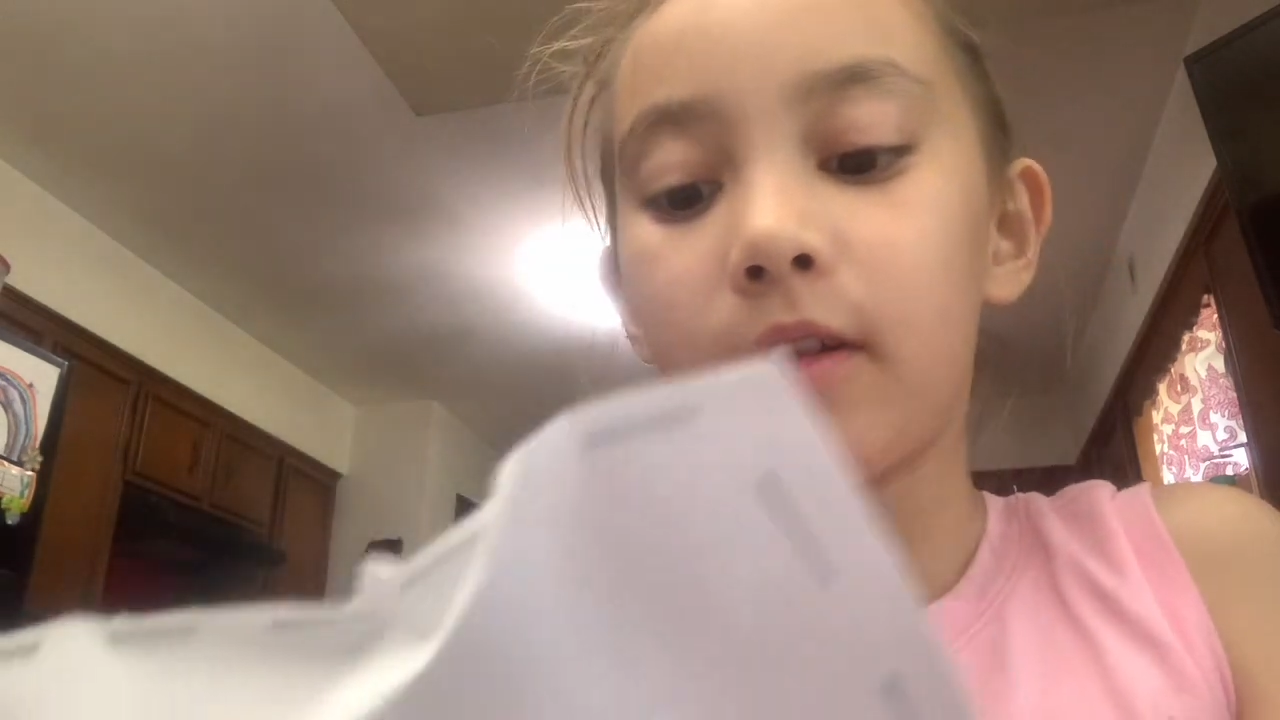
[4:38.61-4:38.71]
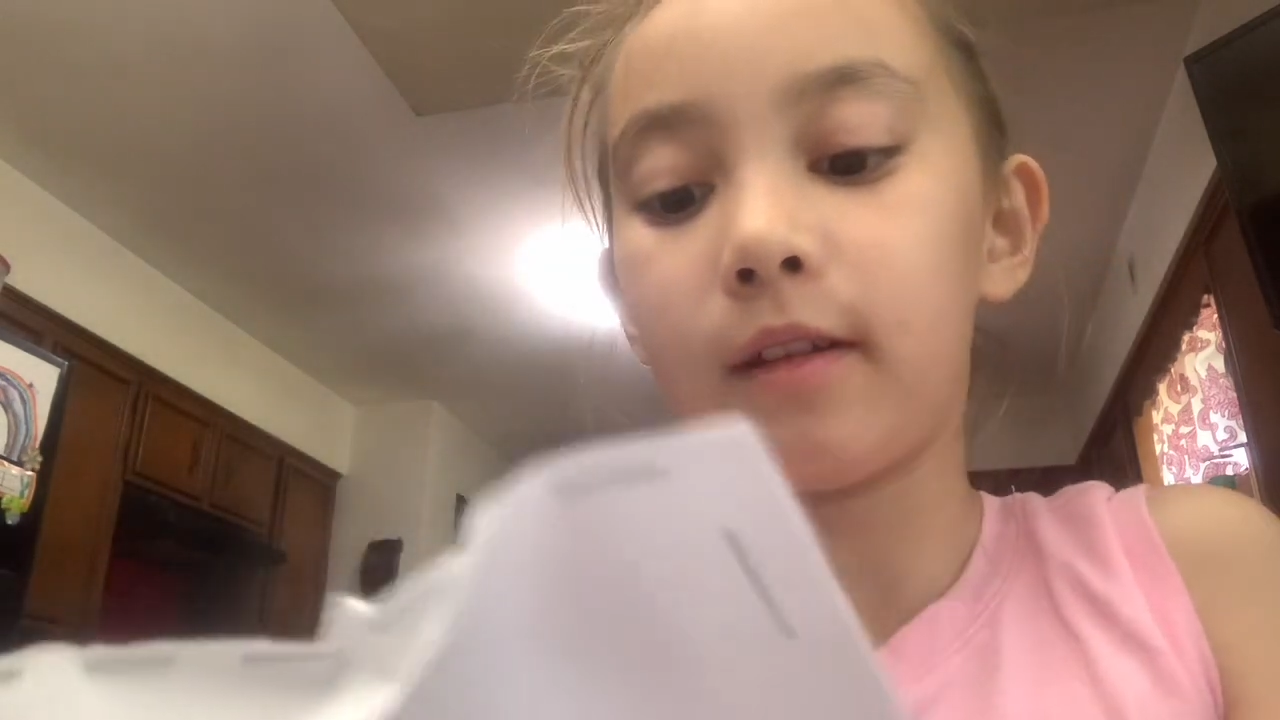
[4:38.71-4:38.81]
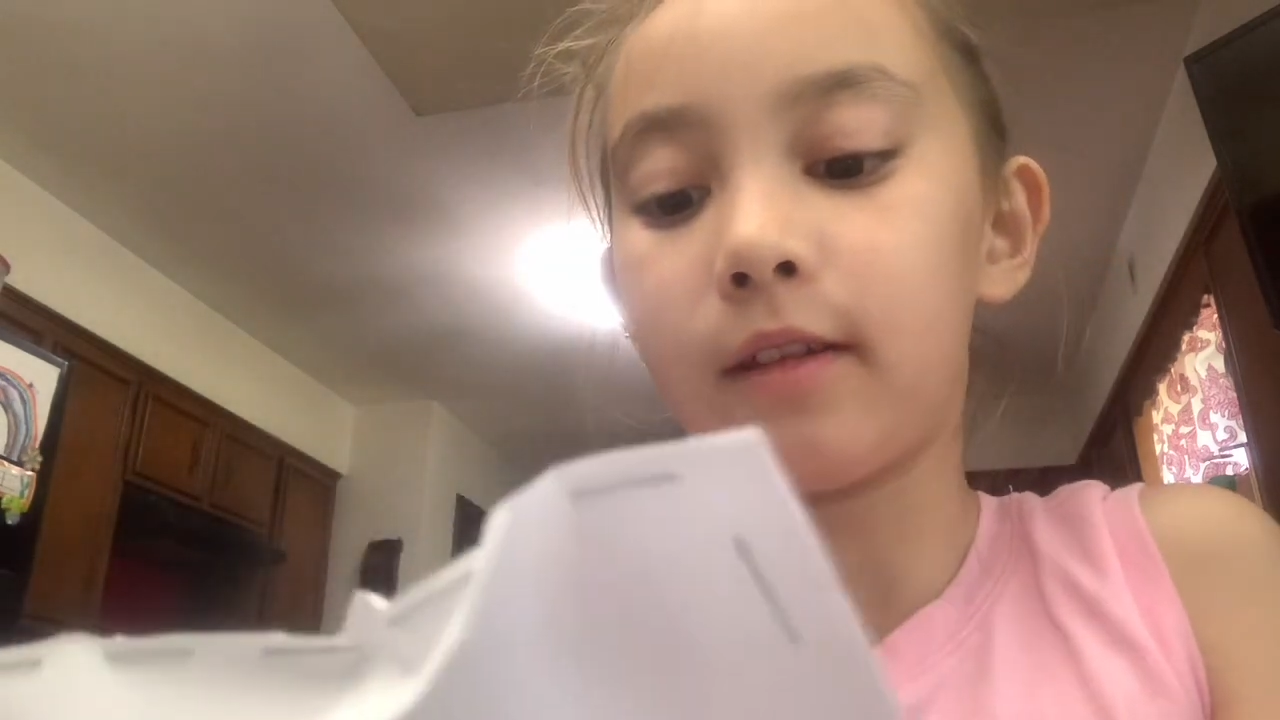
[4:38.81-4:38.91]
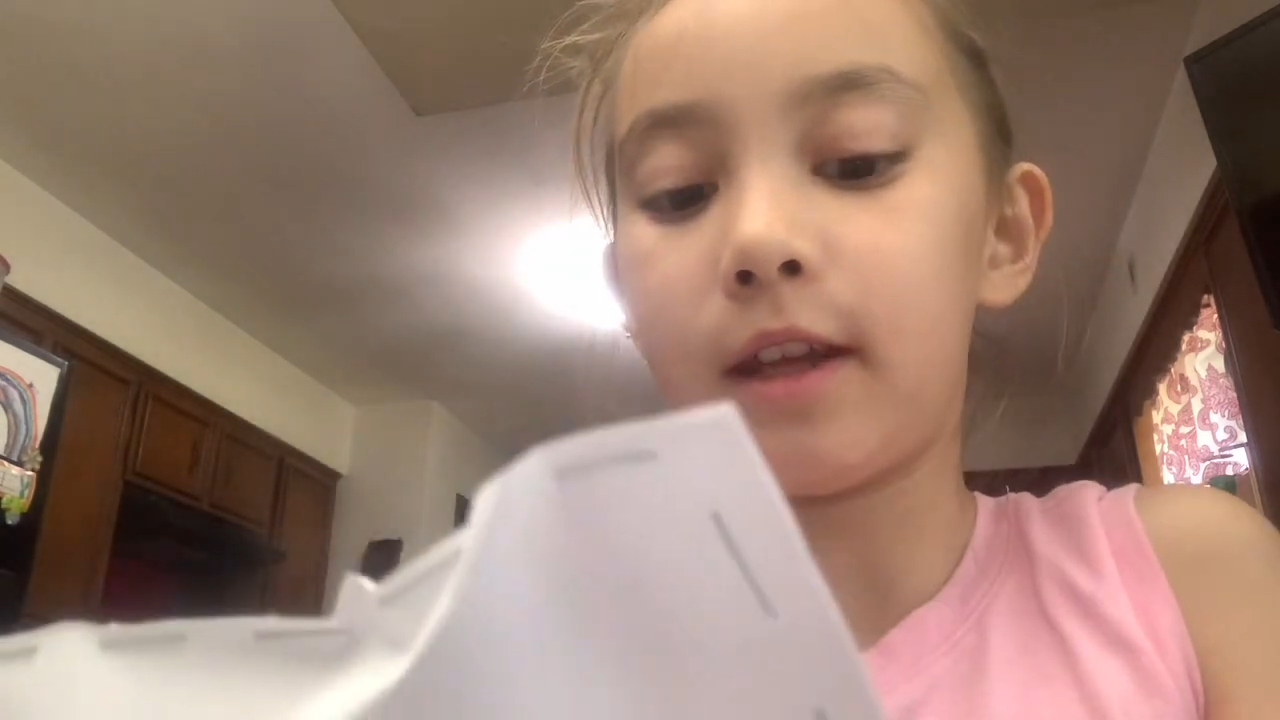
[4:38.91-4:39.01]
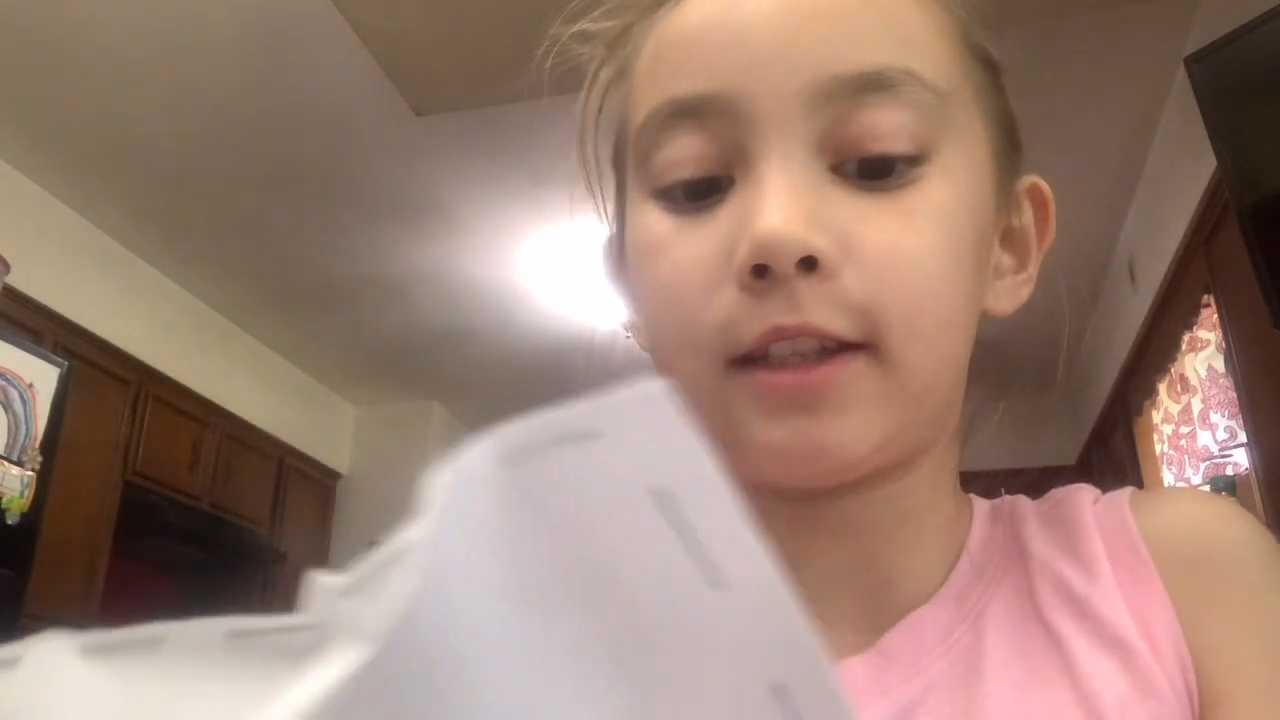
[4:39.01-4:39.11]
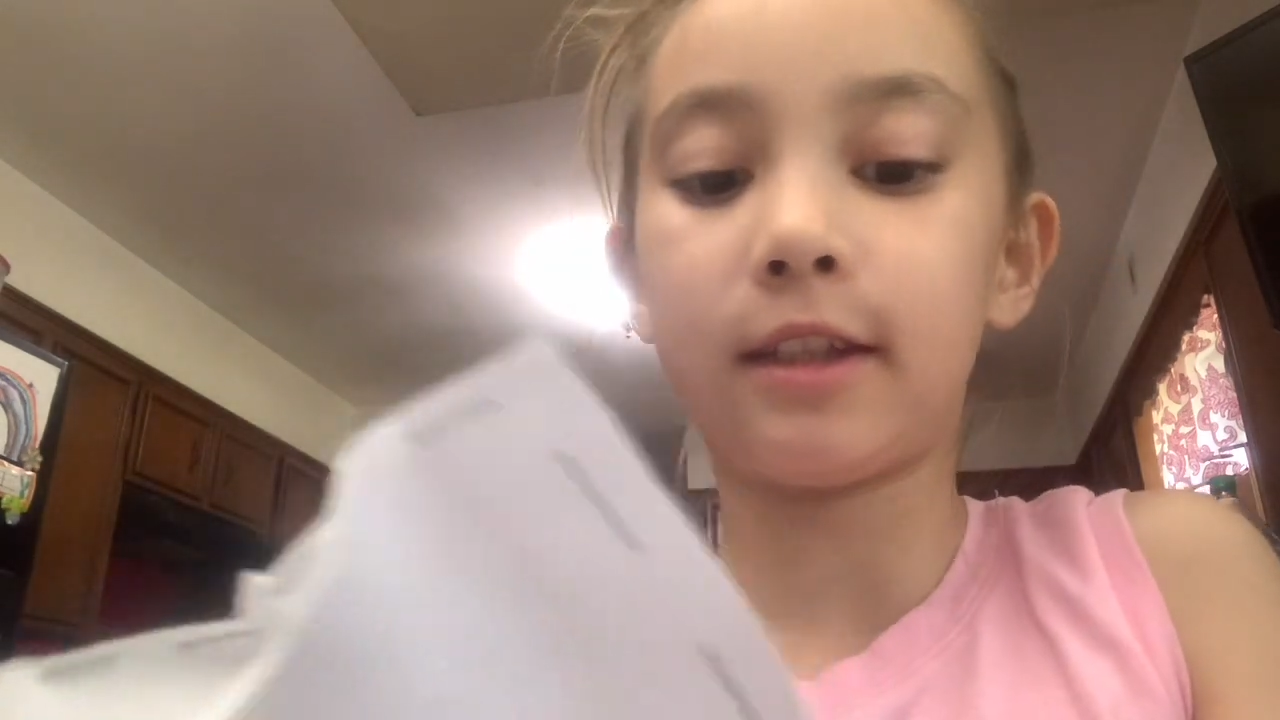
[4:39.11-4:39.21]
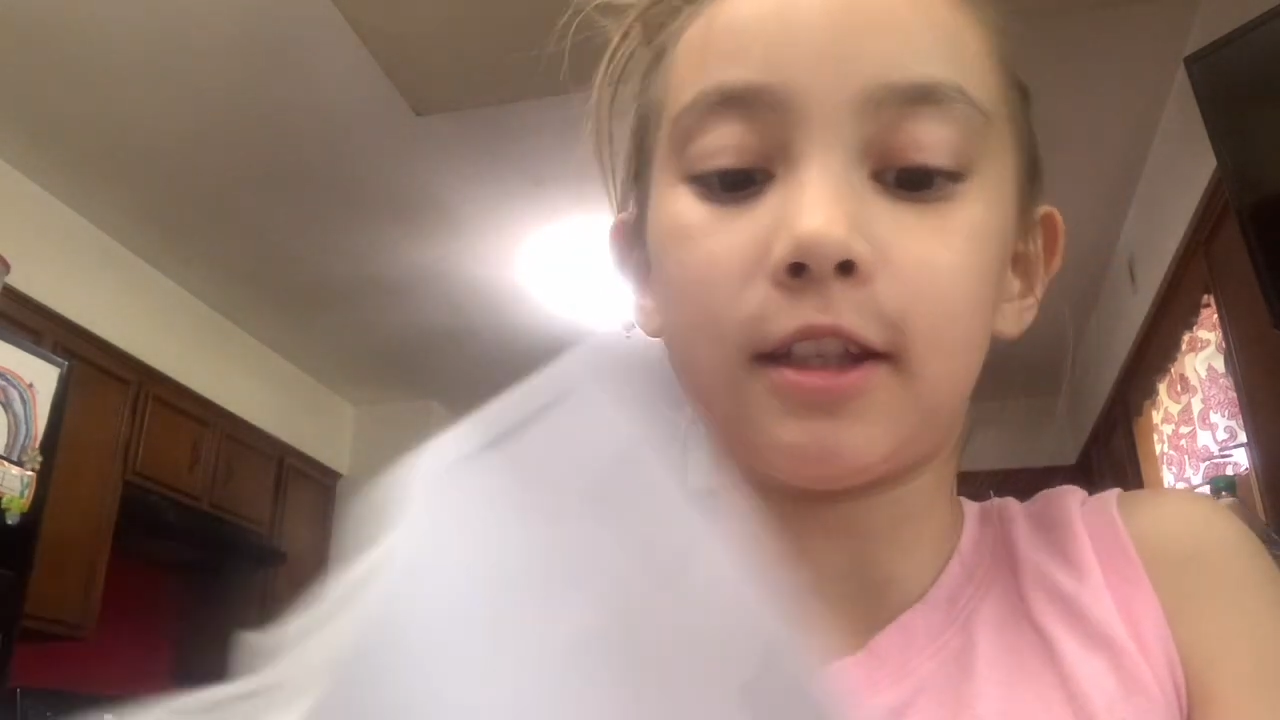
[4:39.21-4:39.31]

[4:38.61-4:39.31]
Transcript: Dude, it's the